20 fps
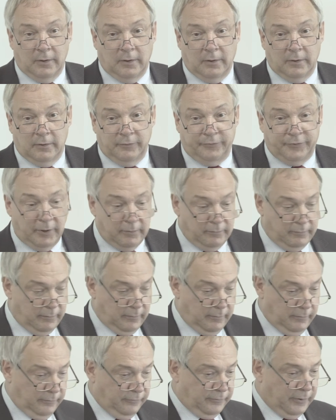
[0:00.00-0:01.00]
uh,
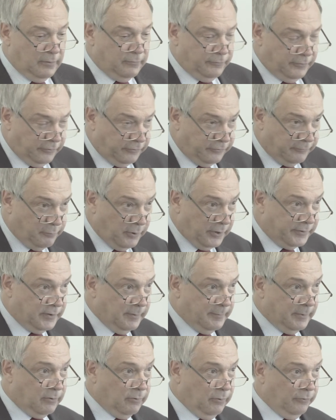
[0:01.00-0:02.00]
don't, don't just spread
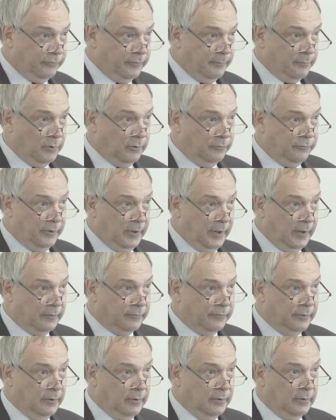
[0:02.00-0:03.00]
them across the
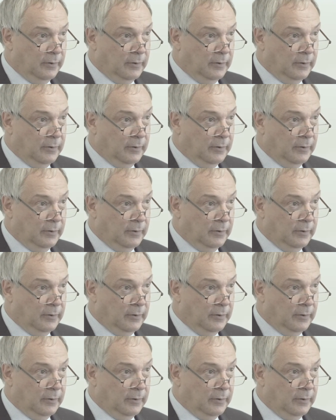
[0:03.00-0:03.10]
project.